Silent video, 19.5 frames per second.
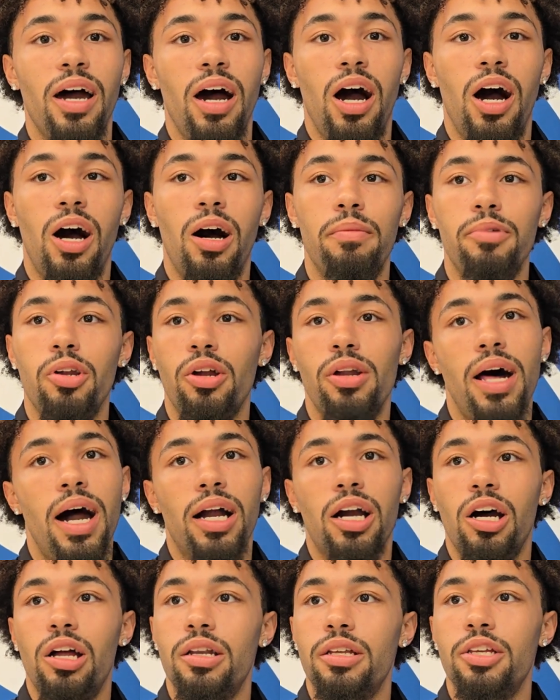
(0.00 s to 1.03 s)
Um, no
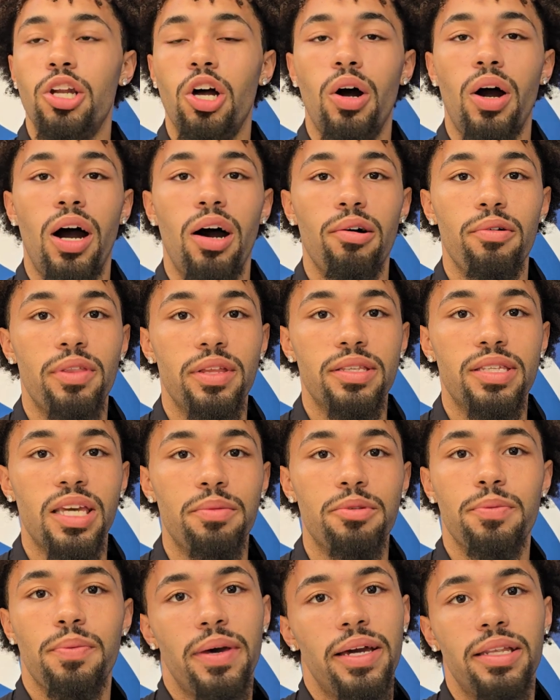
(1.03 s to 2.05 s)
knock on you know how the
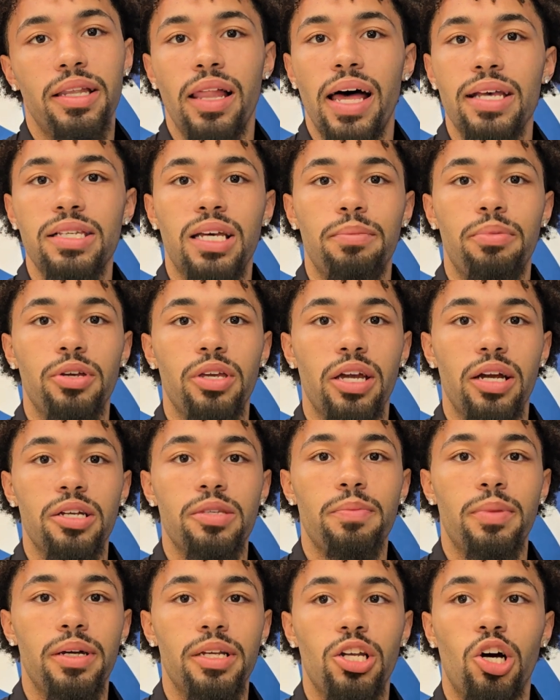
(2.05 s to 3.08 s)
teams played the last couple
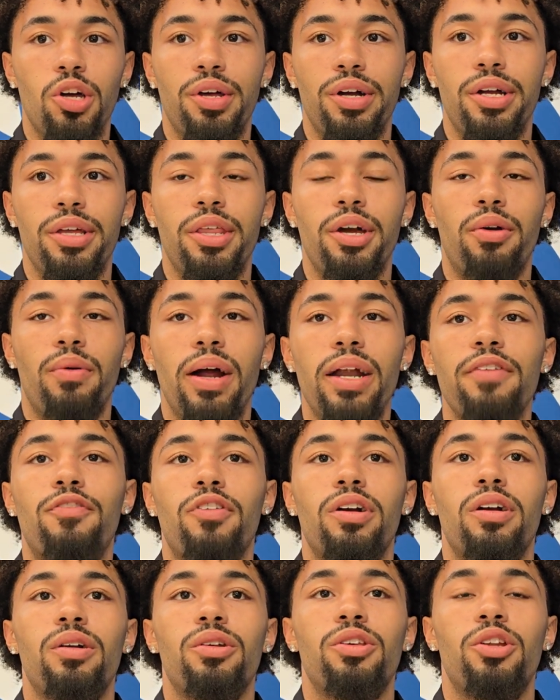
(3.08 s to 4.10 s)
years, but you know they're they're ready
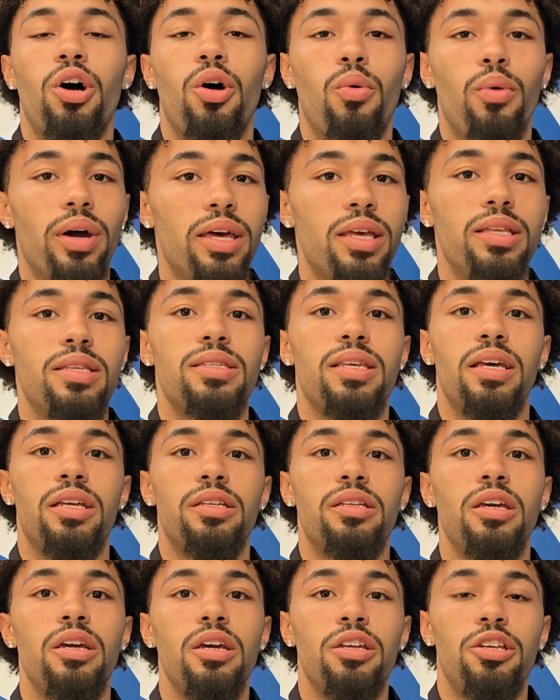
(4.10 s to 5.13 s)
for you know wins
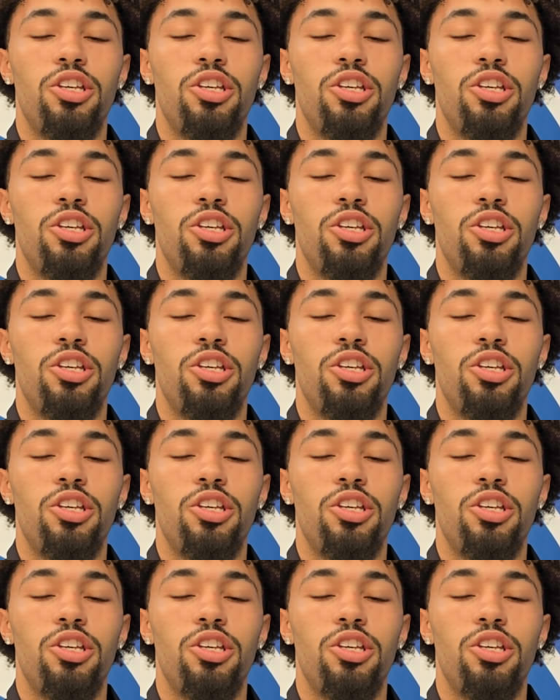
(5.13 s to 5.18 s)
and